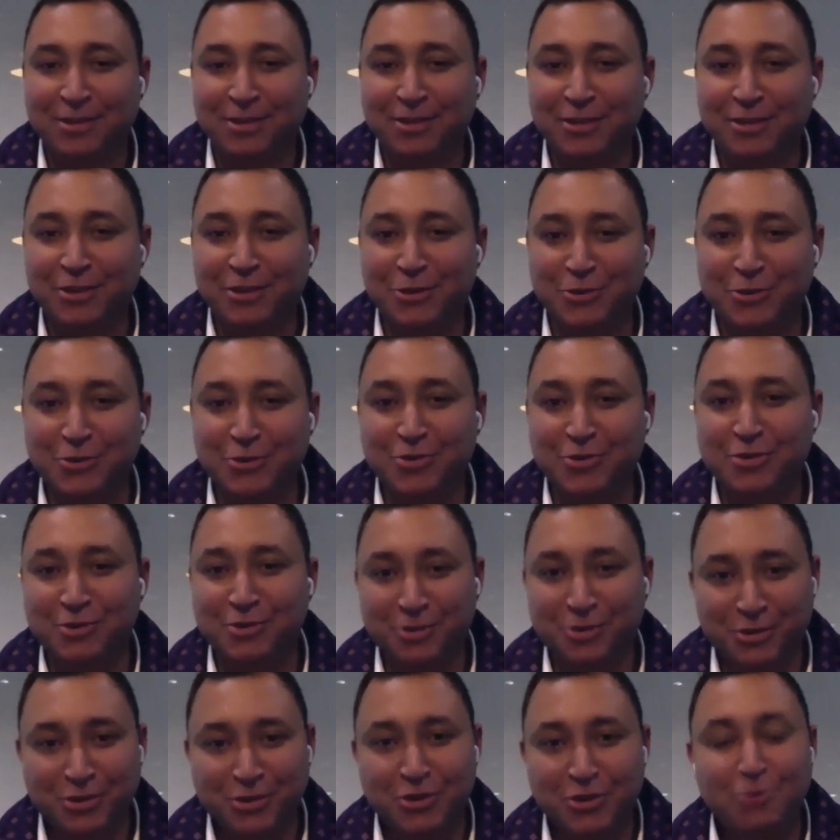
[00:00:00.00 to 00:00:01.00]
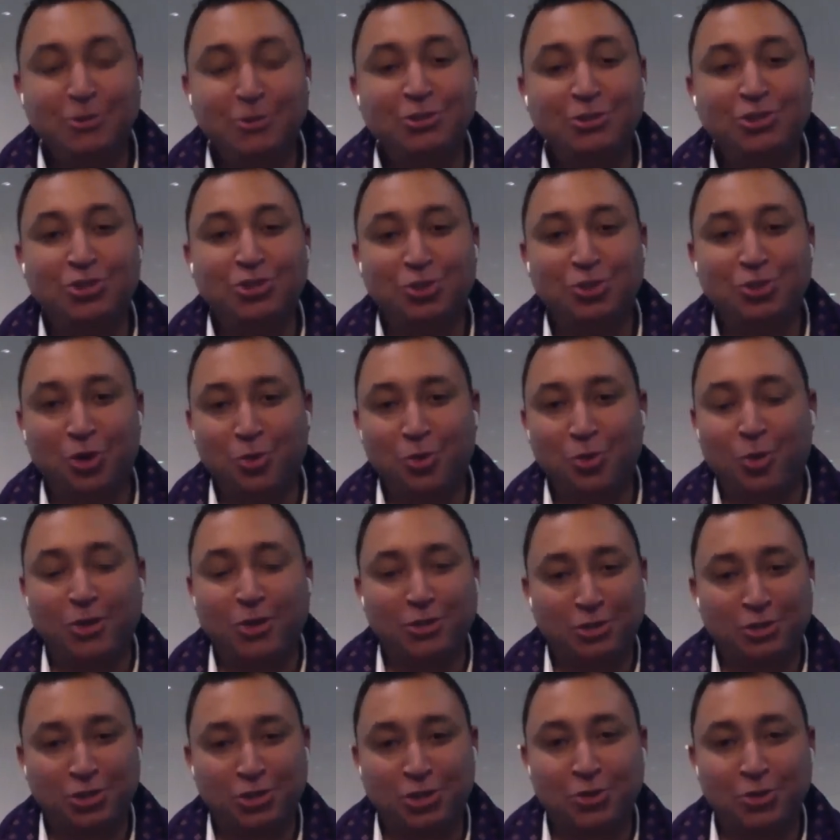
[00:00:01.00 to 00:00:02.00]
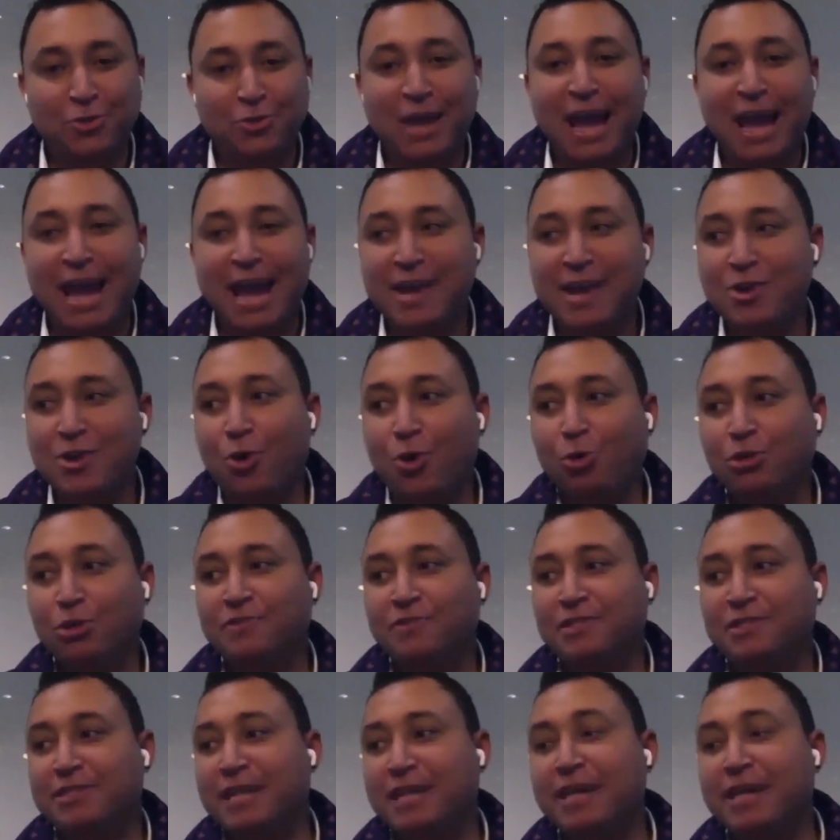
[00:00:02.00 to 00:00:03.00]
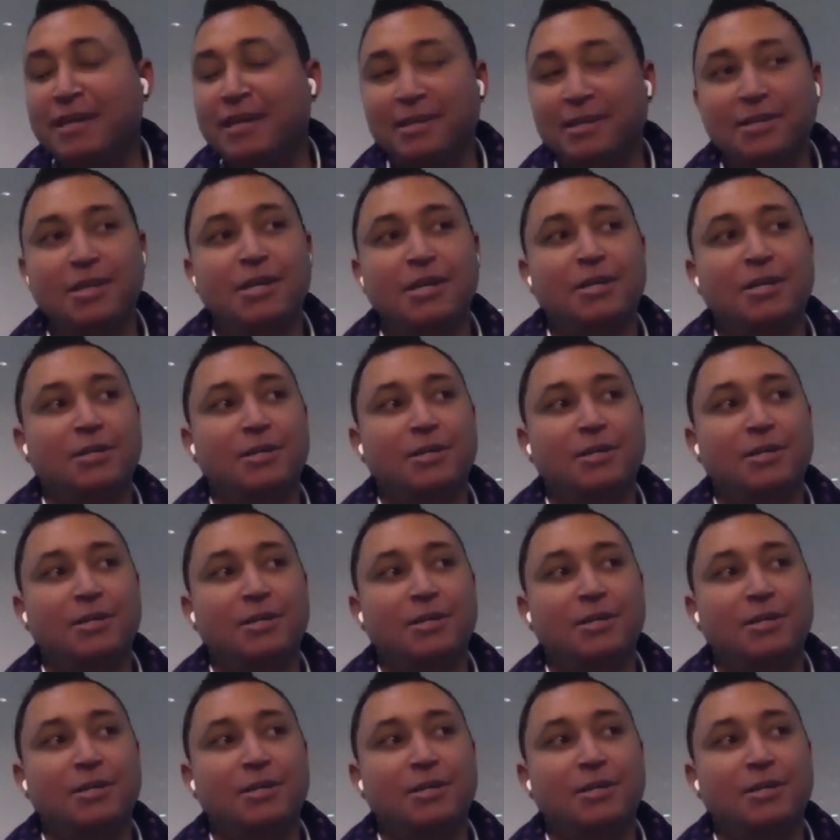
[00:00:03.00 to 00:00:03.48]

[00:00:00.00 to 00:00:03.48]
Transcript: Yeah. You you enjoy what you do, and all of a sudden,